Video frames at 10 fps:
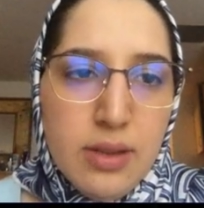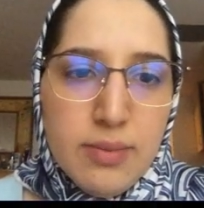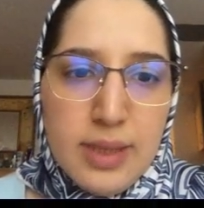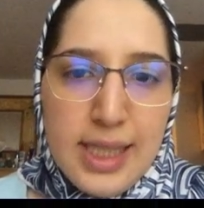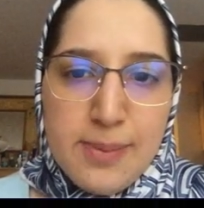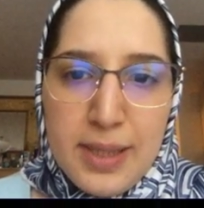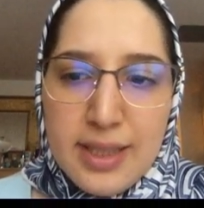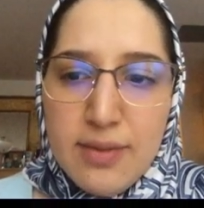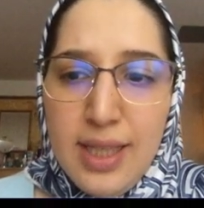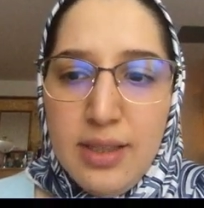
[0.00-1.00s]
expected
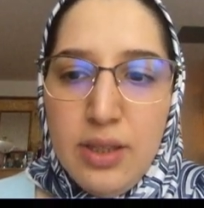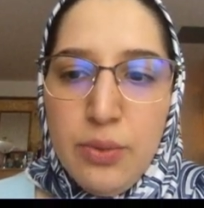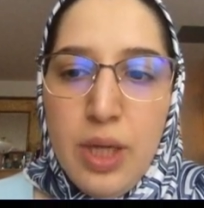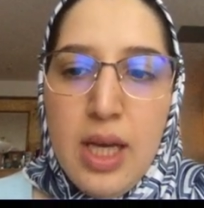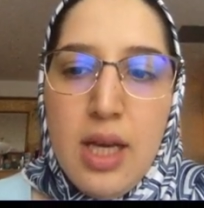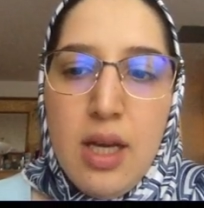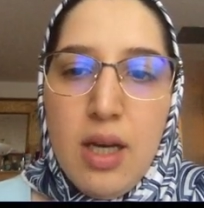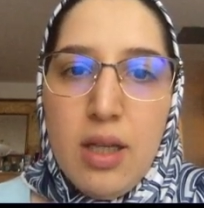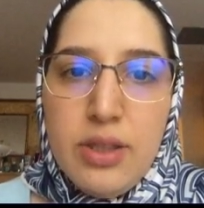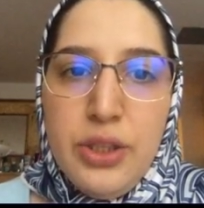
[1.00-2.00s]
value,
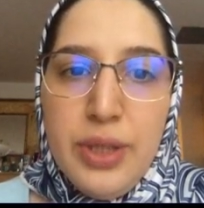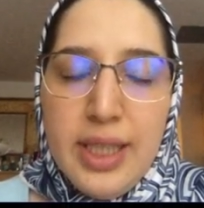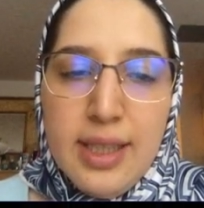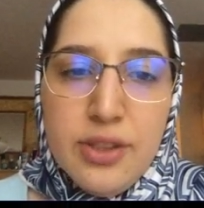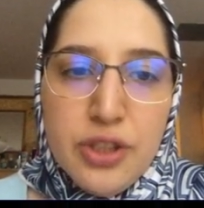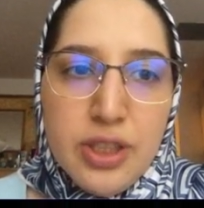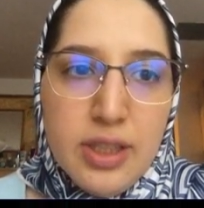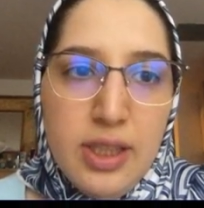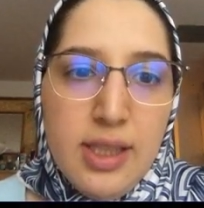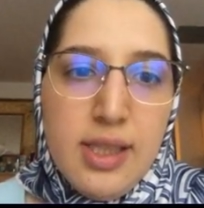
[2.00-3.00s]
you can
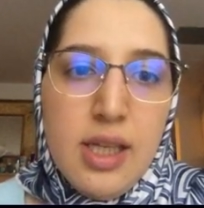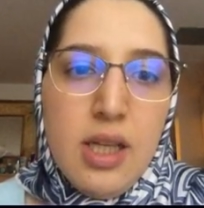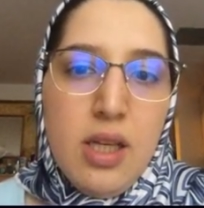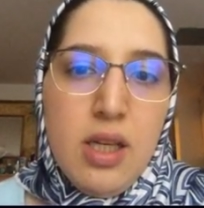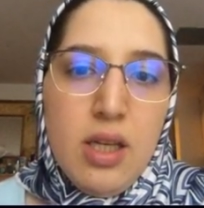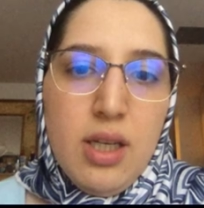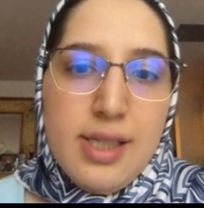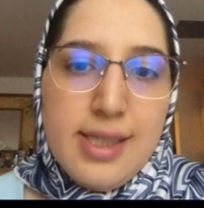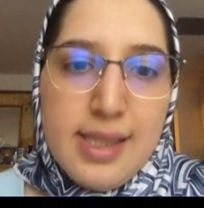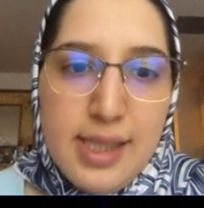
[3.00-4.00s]
actually
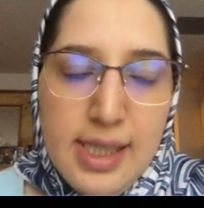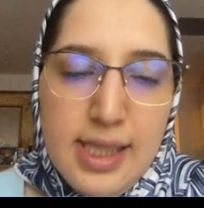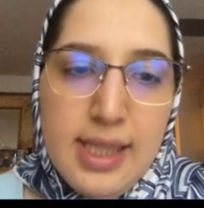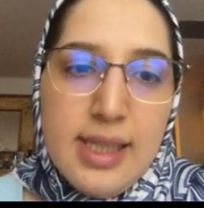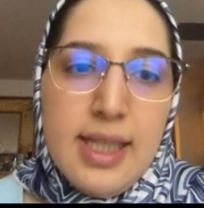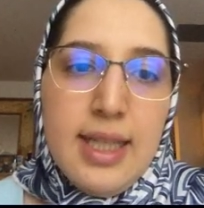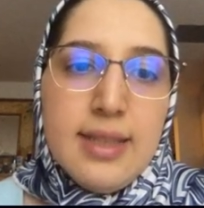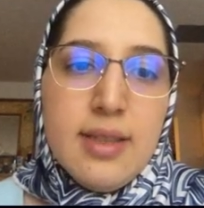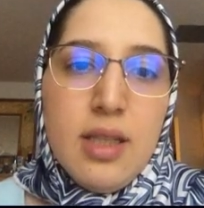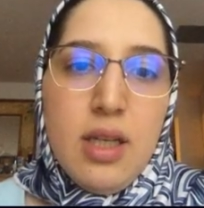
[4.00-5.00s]
see that
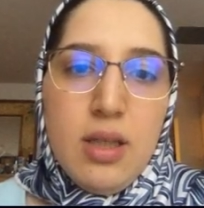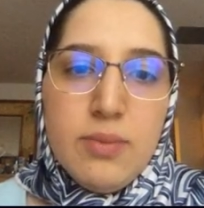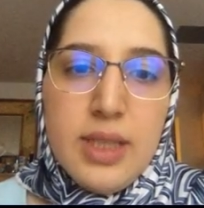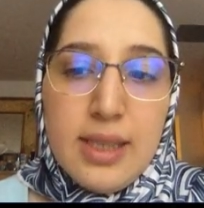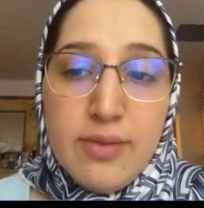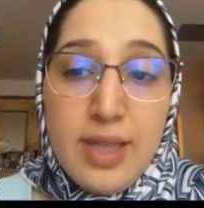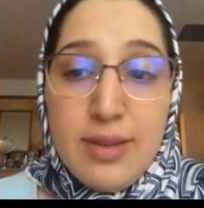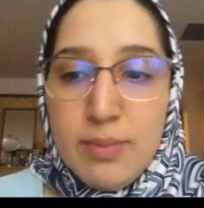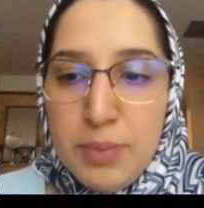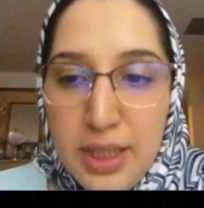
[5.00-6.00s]
when
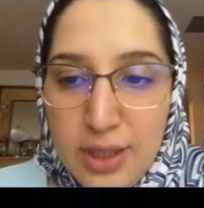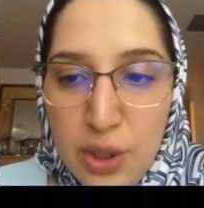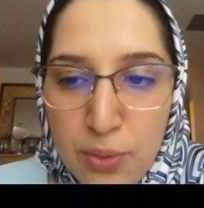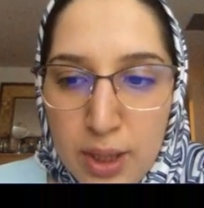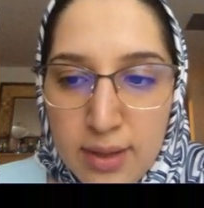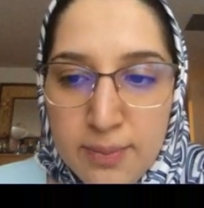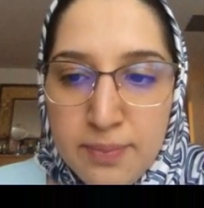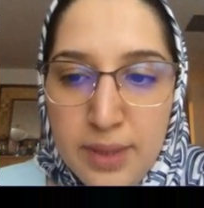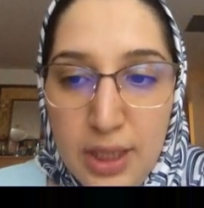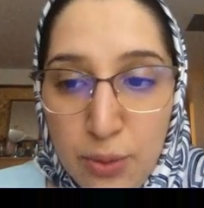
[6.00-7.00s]
P and Q are
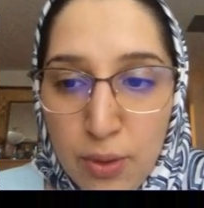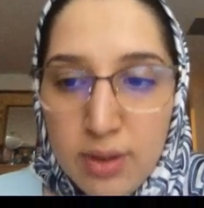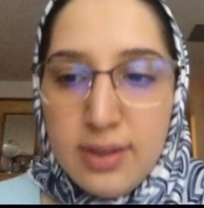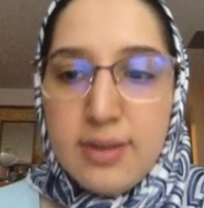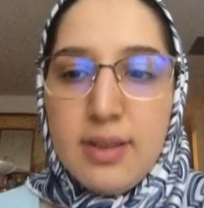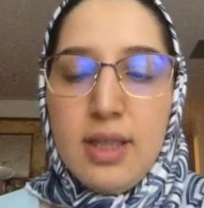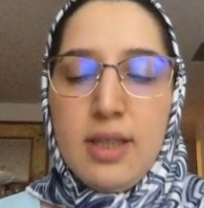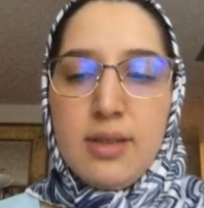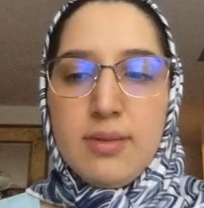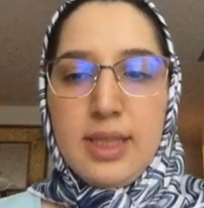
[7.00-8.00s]
equal,
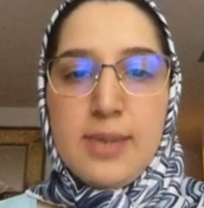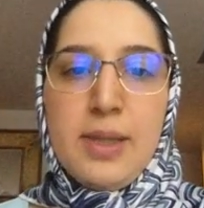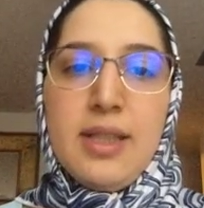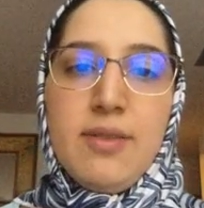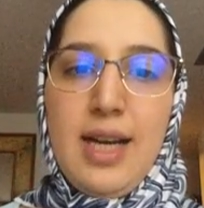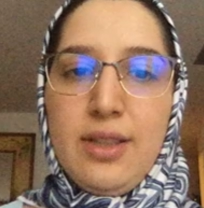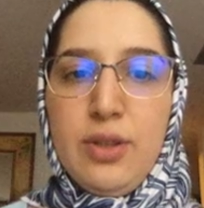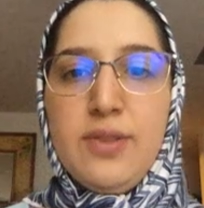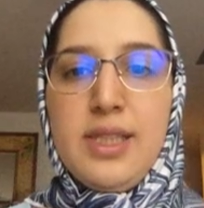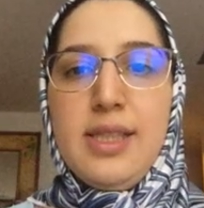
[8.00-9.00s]
the expected value
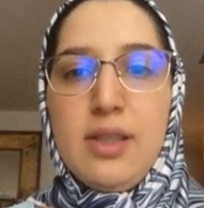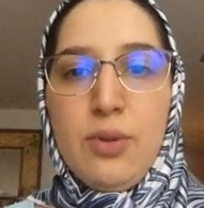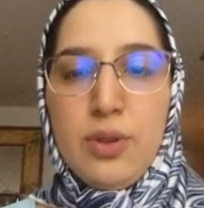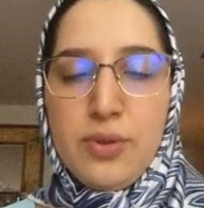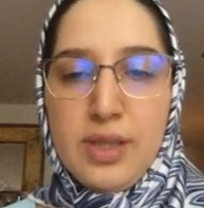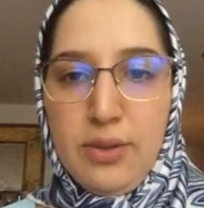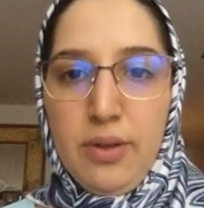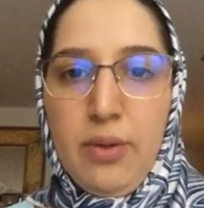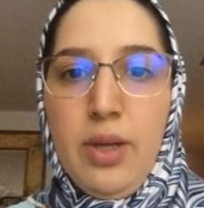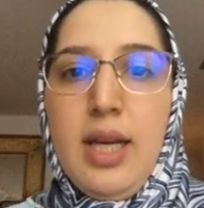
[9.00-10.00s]
of z is equal to 0,
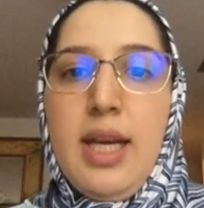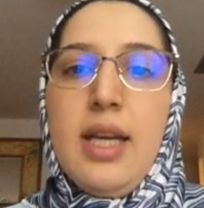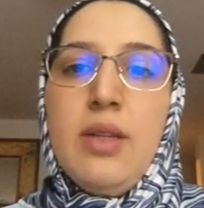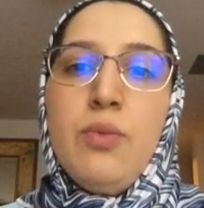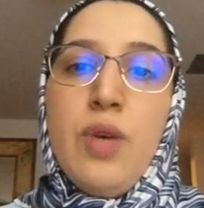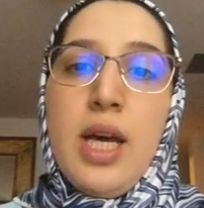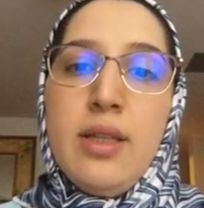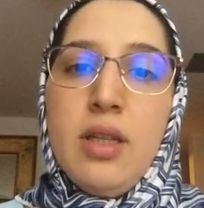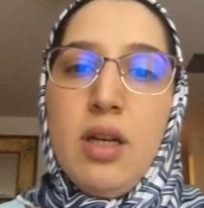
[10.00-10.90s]
and when